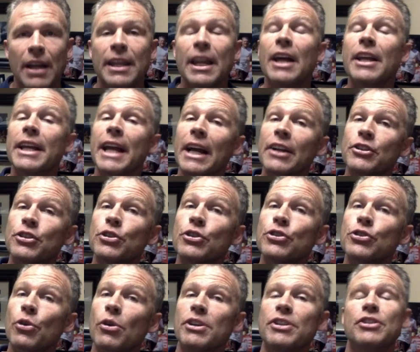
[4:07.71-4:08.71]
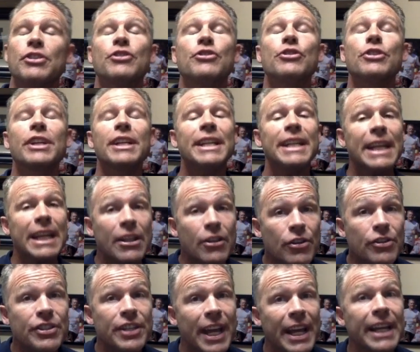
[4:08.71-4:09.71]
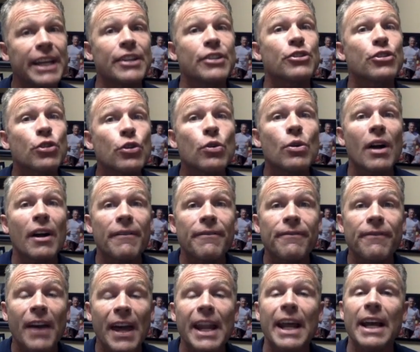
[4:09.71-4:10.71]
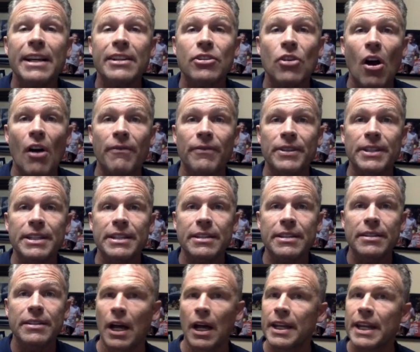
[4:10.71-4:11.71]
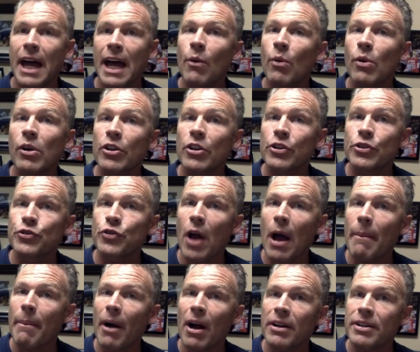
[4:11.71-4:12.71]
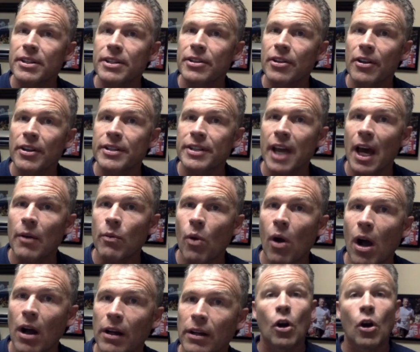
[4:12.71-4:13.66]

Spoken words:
Now you got 2 choices. You can either take it to a FedEx office, not one of those drop boxes on the sidewalk,